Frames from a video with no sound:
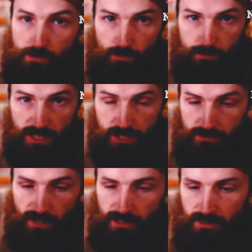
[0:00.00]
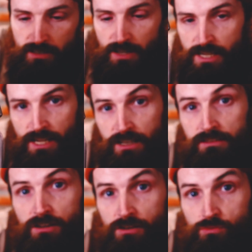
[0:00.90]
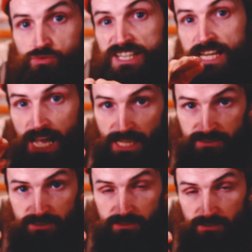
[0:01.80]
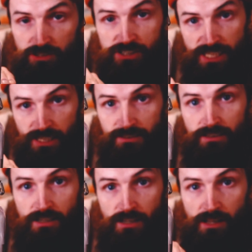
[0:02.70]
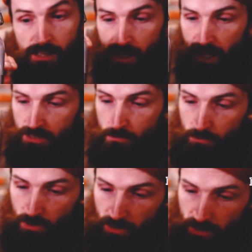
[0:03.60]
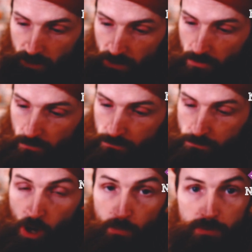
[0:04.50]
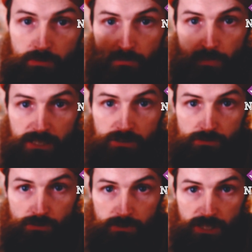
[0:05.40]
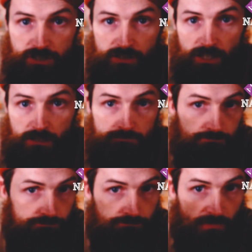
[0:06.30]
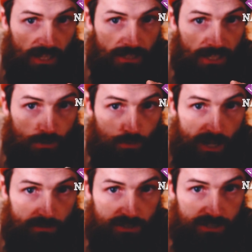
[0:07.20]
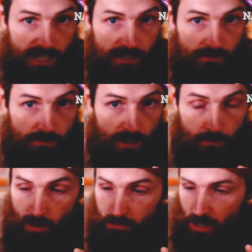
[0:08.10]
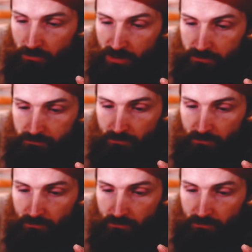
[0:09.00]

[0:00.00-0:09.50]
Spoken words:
the fermentation tank, and then re-add the skin and the pulp back to the fermentation tank. And then you would have a skin pulped coffee.